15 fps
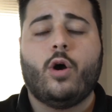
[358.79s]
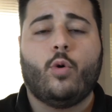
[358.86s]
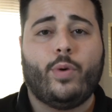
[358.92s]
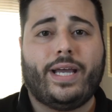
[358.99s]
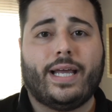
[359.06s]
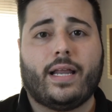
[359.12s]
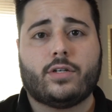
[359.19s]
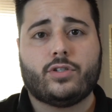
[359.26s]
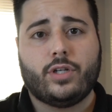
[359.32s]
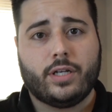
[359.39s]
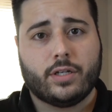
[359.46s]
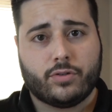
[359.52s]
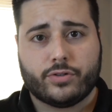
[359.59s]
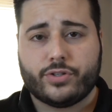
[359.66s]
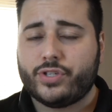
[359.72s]
we can actually
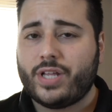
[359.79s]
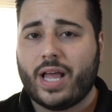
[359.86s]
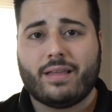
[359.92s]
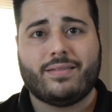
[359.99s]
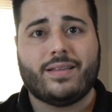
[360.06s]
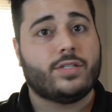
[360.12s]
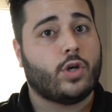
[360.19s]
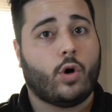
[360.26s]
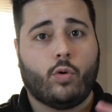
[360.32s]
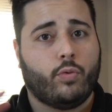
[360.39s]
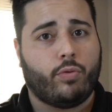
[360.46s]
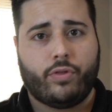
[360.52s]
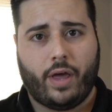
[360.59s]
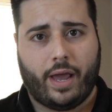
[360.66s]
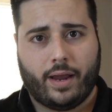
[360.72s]
understand this whole
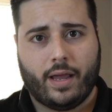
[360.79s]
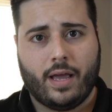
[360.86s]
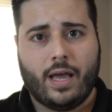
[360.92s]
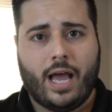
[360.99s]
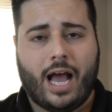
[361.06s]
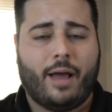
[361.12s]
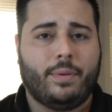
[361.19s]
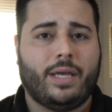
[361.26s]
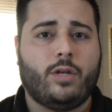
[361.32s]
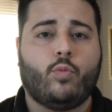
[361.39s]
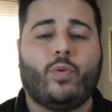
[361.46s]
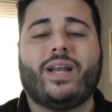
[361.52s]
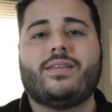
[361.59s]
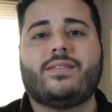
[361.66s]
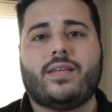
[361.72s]
thing. I mean,
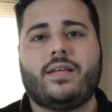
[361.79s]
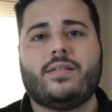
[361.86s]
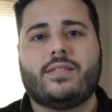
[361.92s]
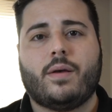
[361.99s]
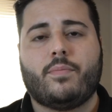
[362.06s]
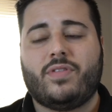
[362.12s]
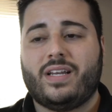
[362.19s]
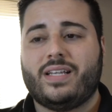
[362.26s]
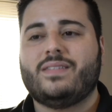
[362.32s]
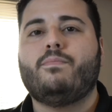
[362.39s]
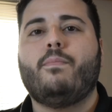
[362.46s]
when I say something is